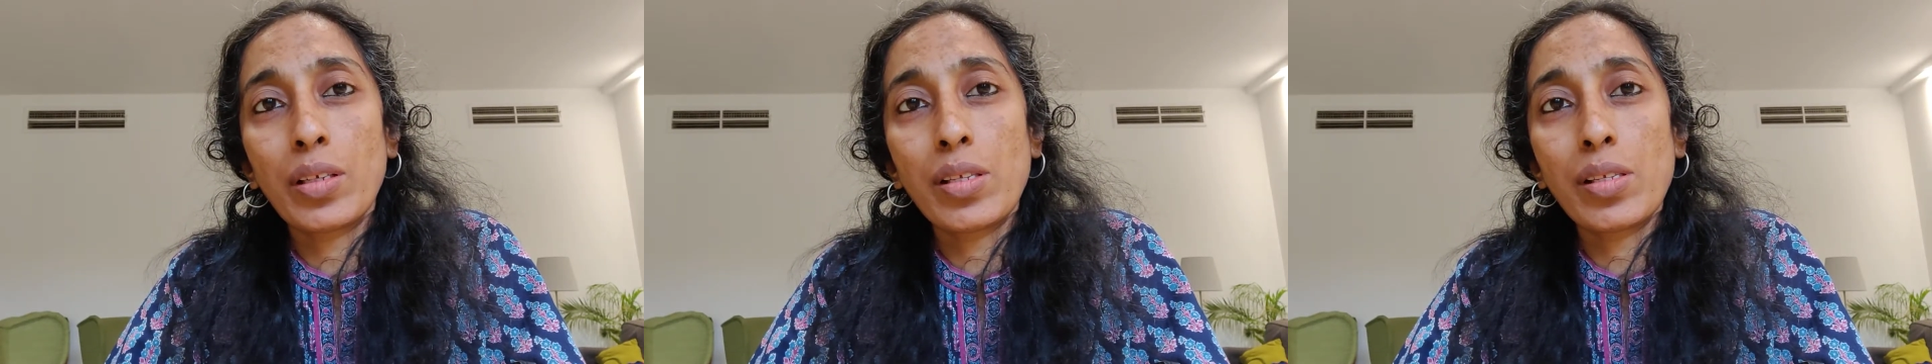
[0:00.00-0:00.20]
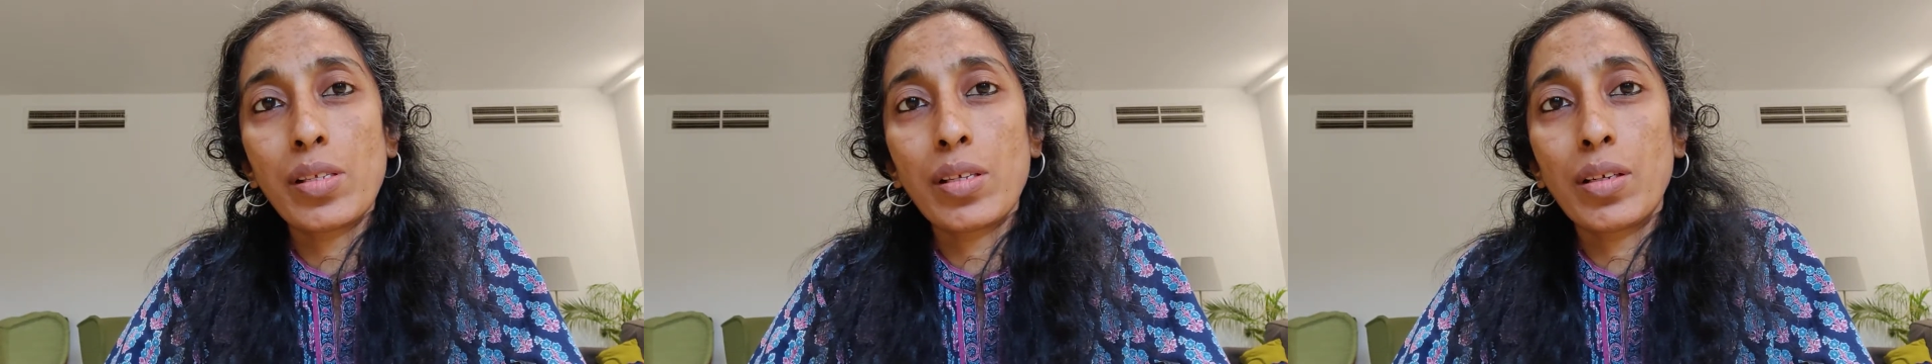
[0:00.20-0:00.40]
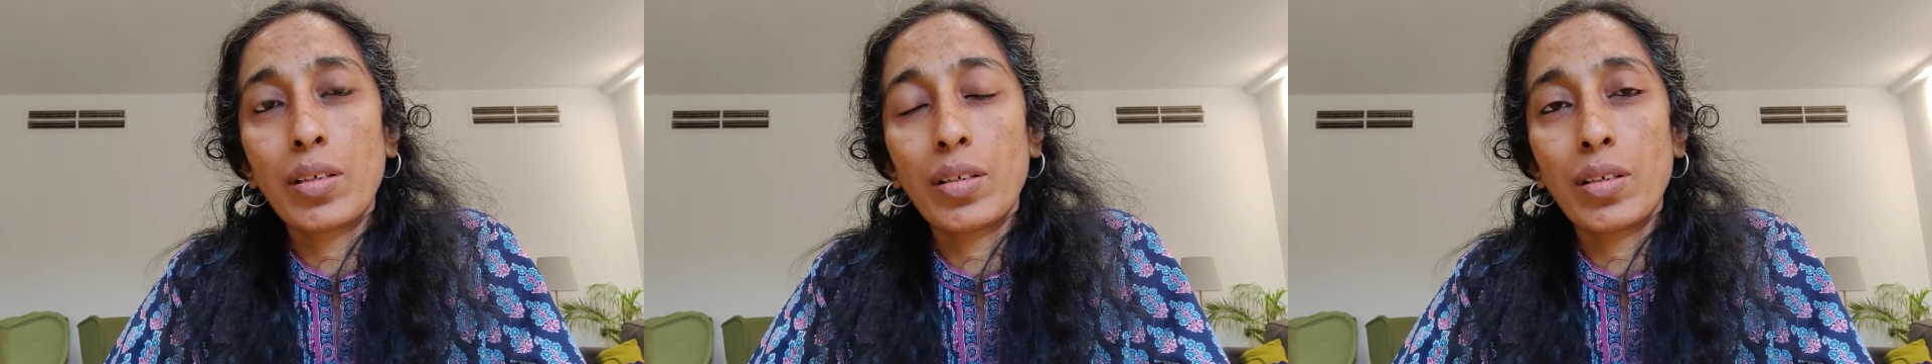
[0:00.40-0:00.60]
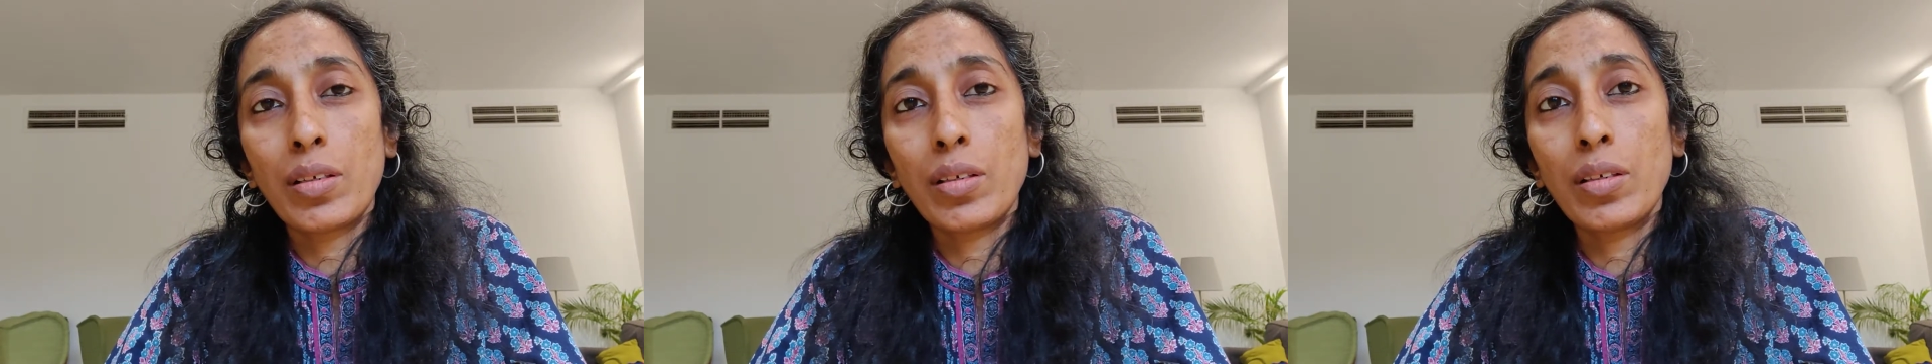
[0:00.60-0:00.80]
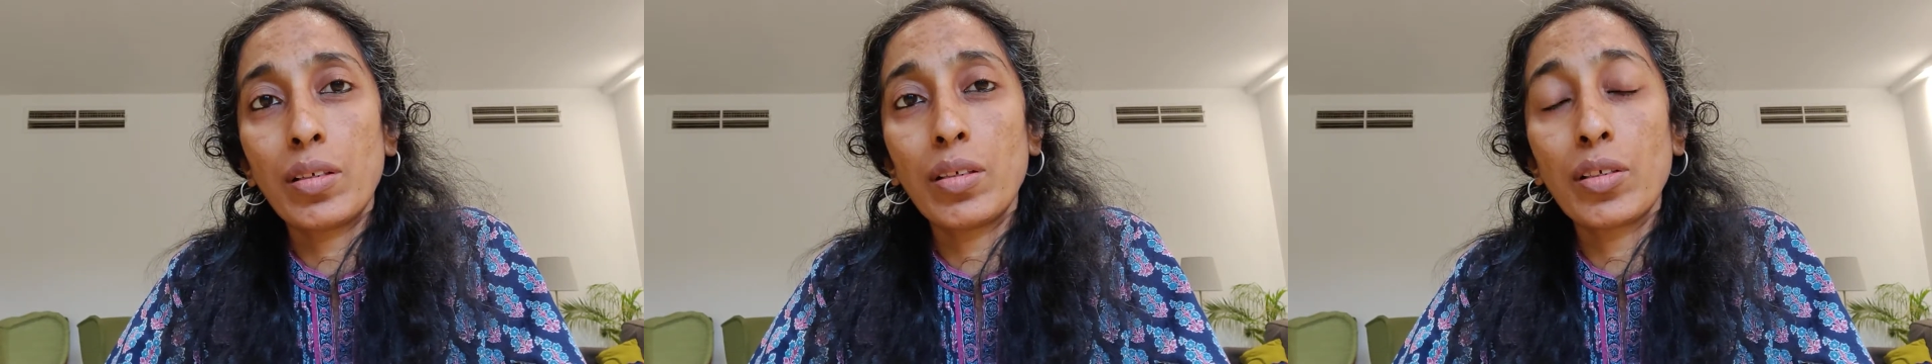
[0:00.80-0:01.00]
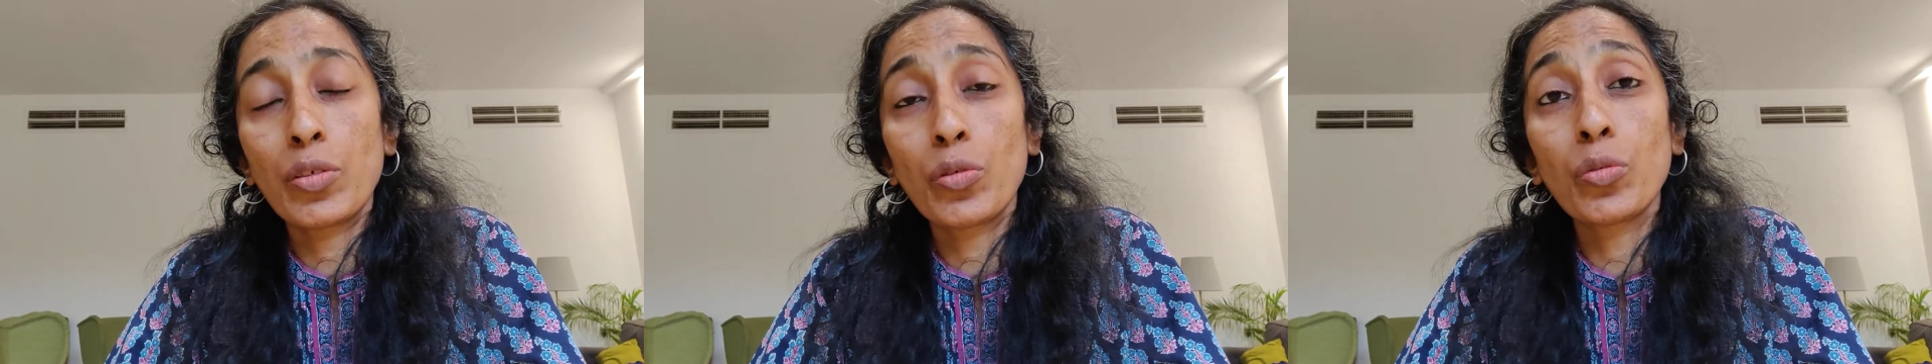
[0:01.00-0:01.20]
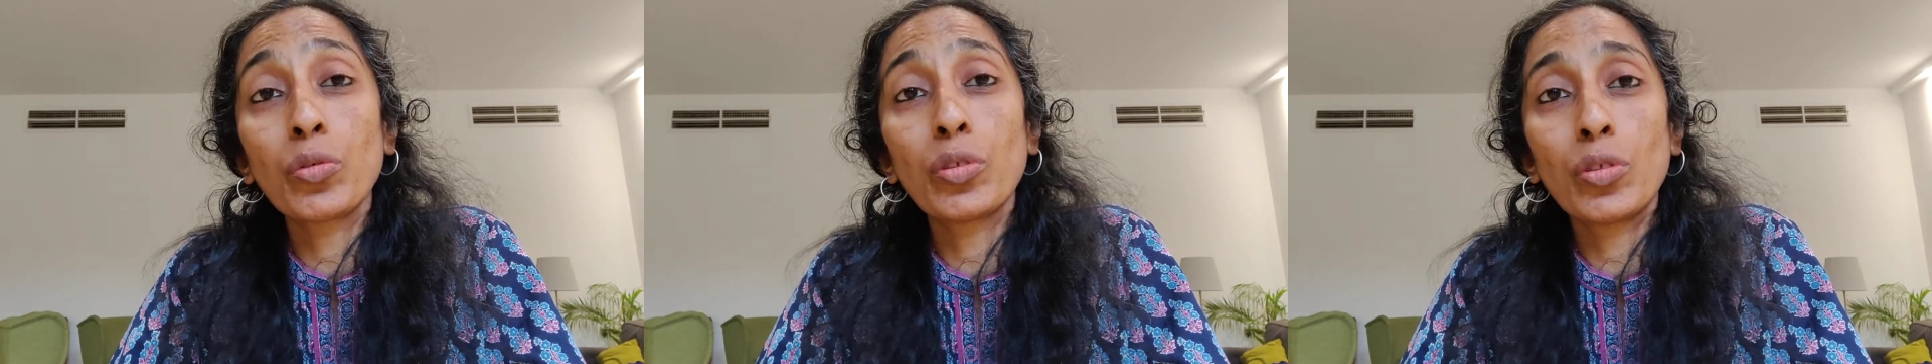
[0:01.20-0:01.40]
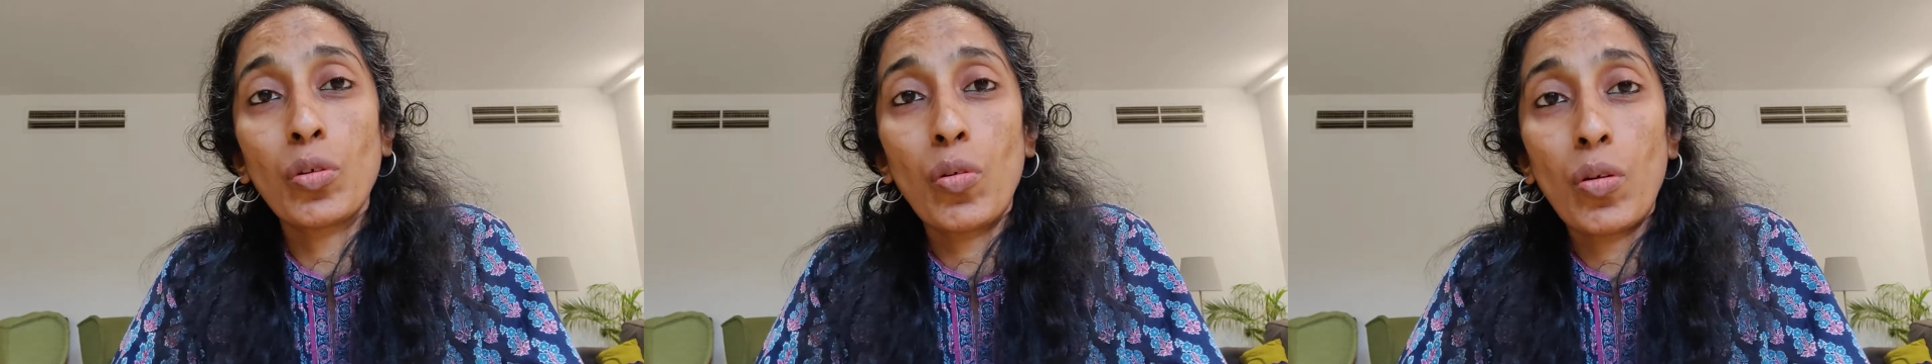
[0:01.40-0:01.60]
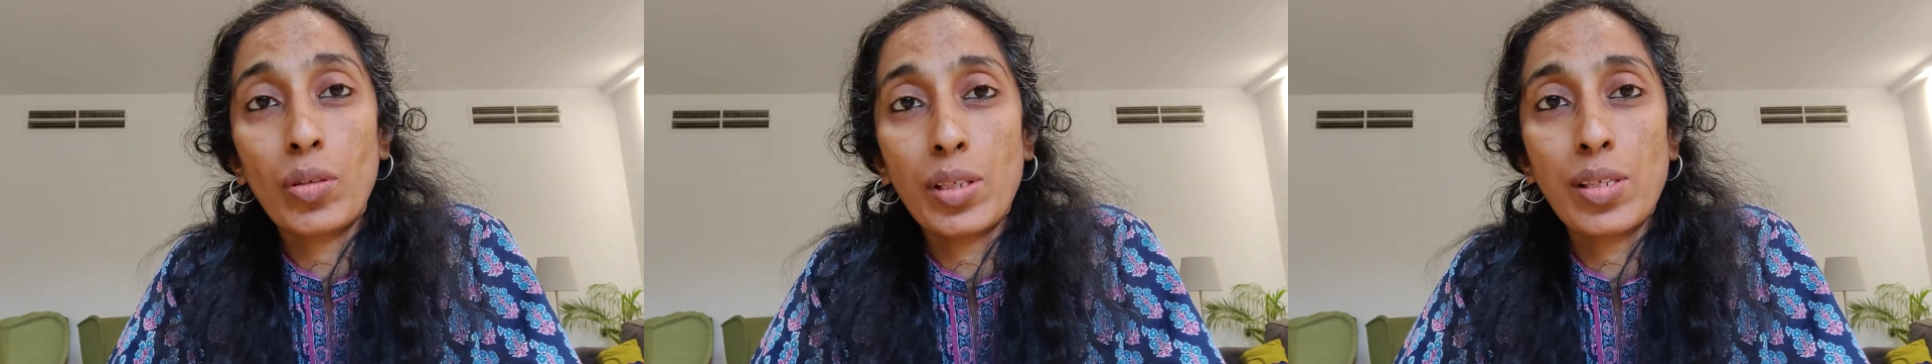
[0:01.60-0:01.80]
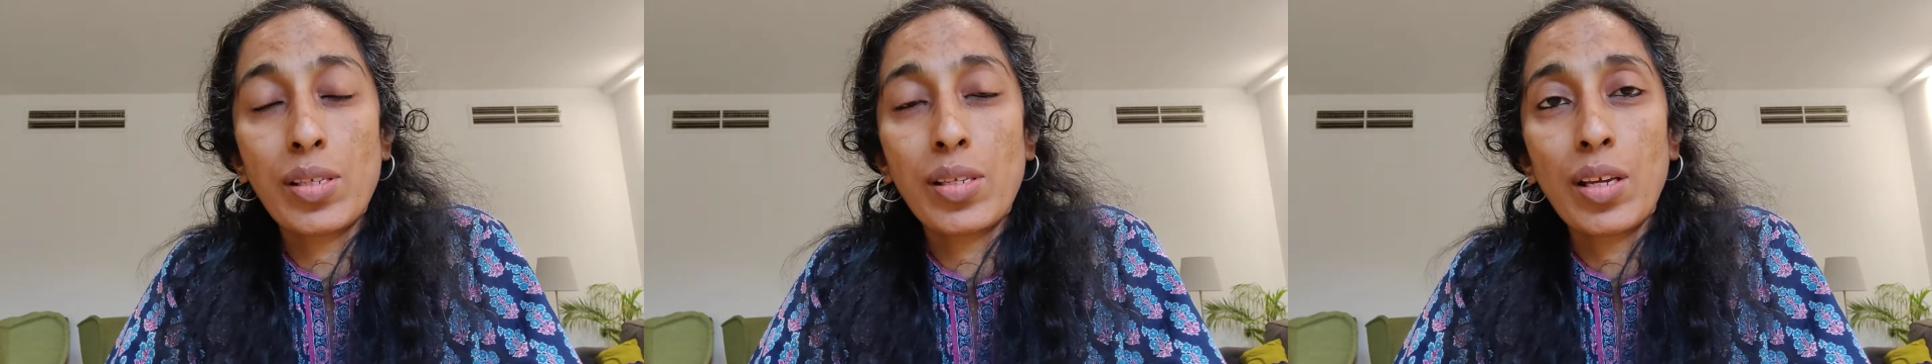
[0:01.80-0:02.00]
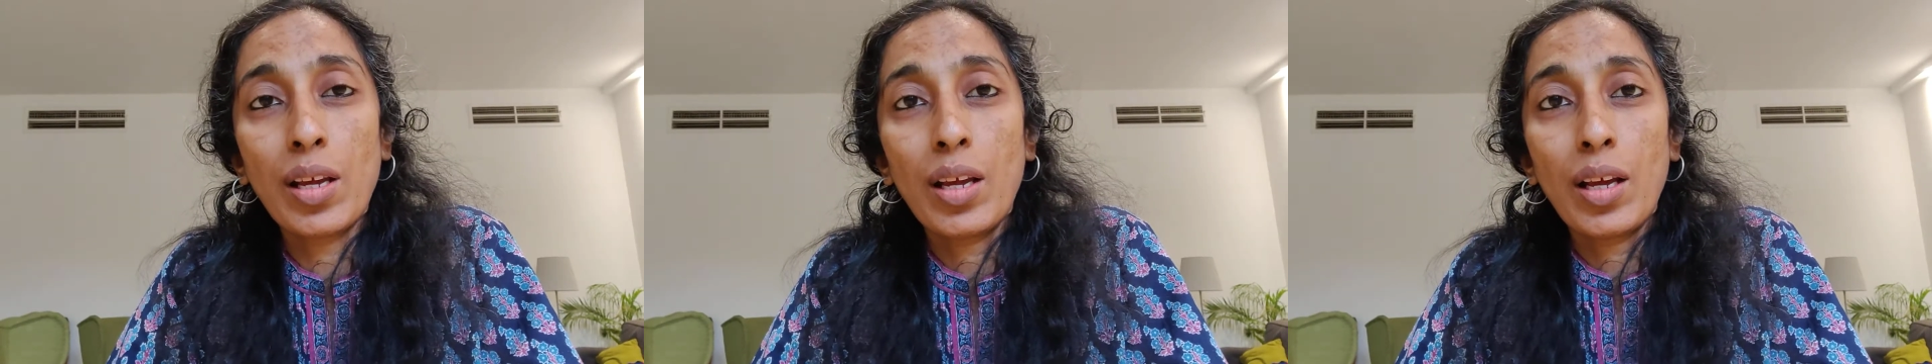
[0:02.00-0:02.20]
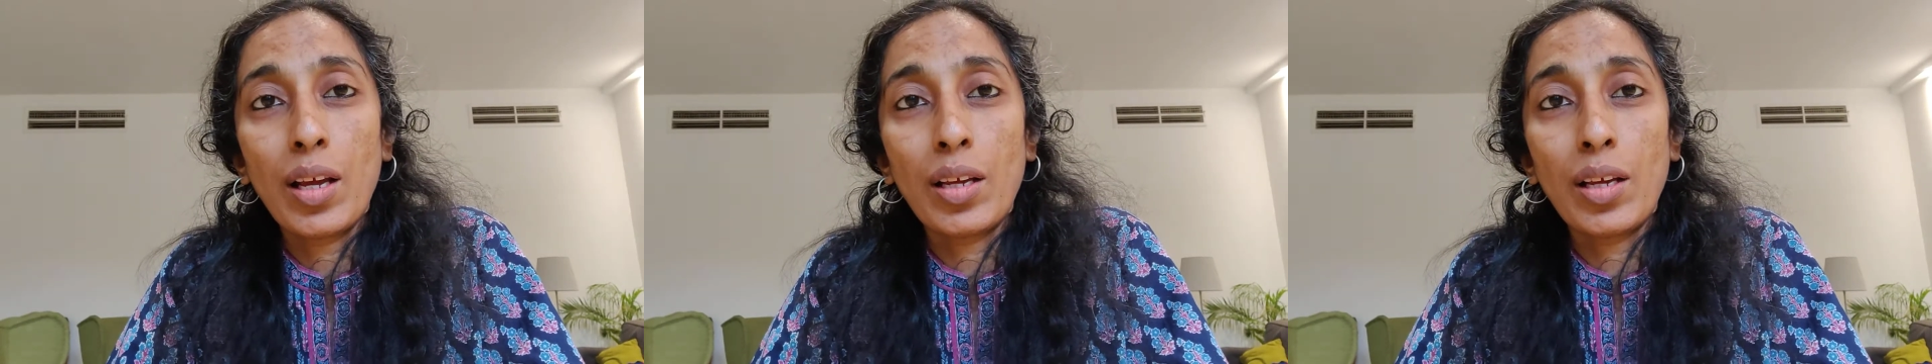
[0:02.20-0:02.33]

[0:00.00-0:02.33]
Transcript: is her own thoughts.